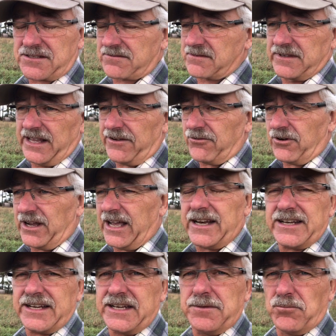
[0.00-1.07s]
never had
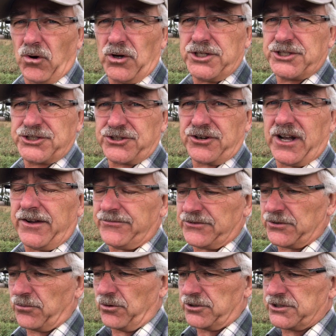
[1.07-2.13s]
any moisture
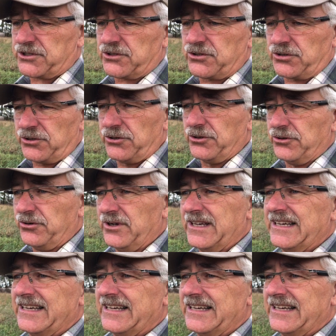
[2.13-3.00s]
afterwards to